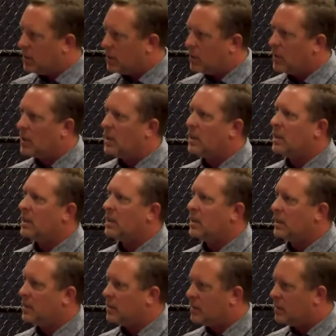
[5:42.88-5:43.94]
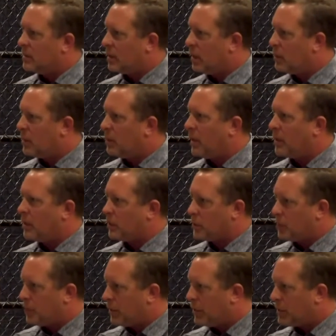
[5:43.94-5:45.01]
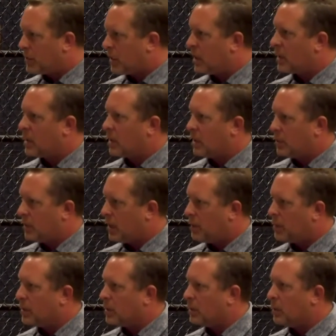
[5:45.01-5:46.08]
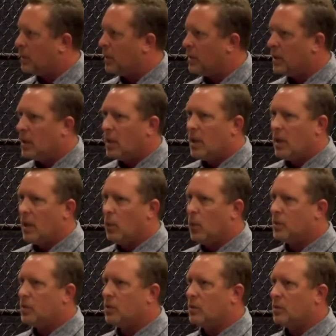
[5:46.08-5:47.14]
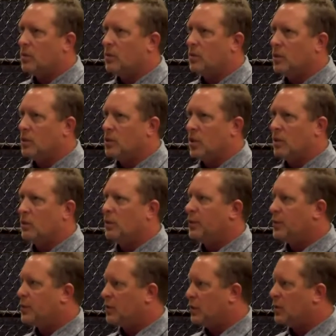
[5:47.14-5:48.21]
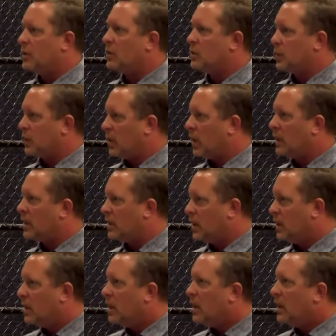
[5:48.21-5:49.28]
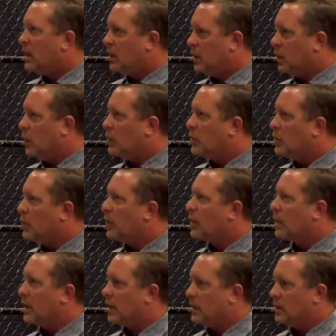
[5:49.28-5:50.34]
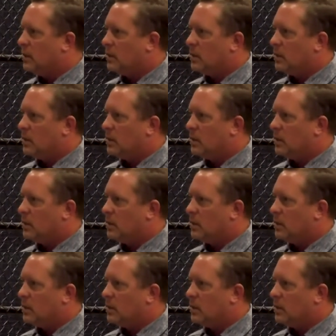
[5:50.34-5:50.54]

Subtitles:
Little League? And tell me about your experience kind of coming up a little bit, and what the general facilities were like, when you were a kid.